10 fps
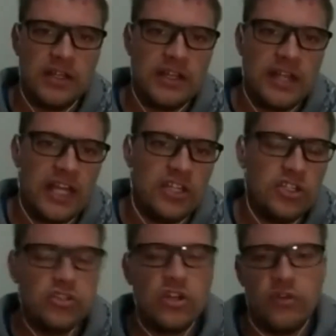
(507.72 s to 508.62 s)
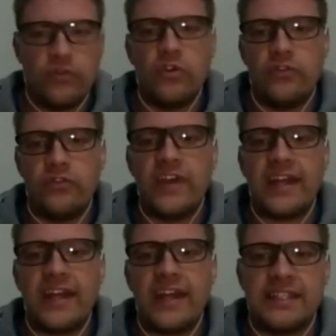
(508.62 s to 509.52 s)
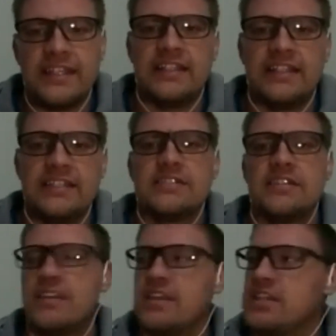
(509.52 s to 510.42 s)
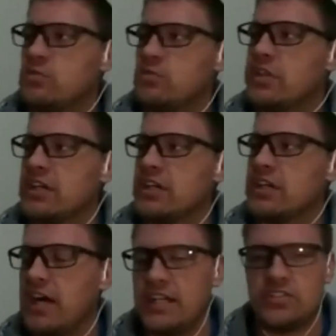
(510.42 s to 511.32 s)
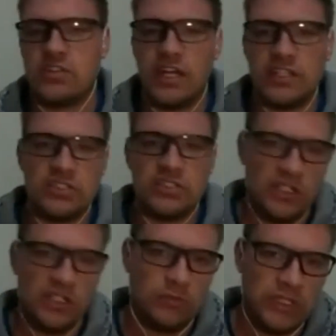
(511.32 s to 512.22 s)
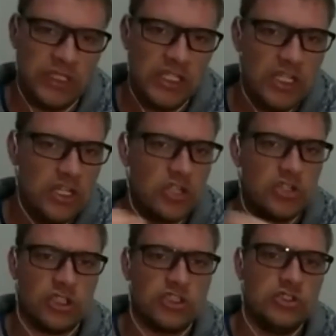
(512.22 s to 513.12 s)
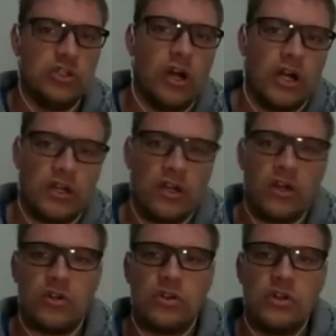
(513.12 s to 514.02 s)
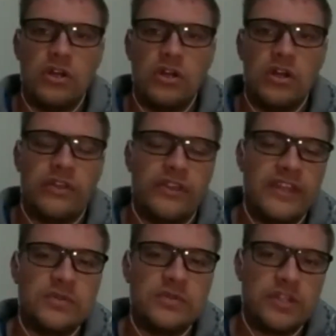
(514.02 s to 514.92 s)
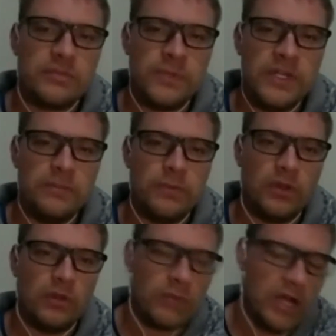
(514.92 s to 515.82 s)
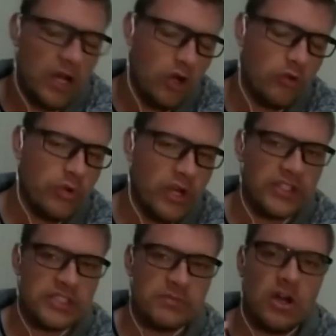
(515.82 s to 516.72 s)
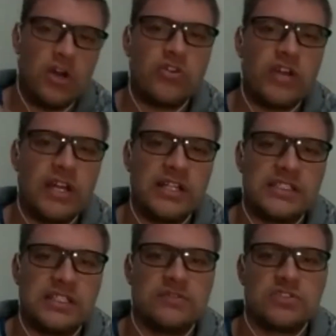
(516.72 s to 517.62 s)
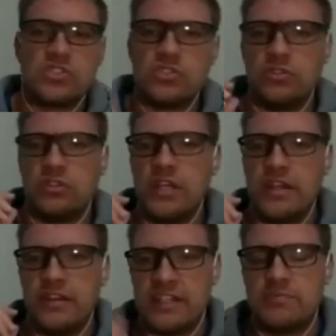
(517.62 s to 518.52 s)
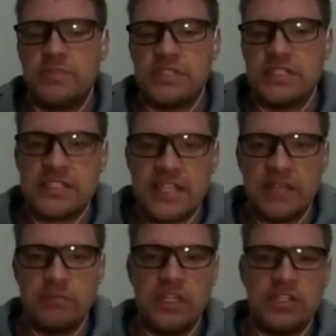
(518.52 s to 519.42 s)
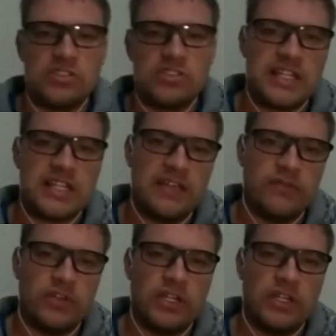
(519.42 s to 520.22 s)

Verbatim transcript: and you know for a fact that listen, these were the guys trying to kill me not too long ago. These were the people, my own brothers, my own relatives, that's busy selling me into slavery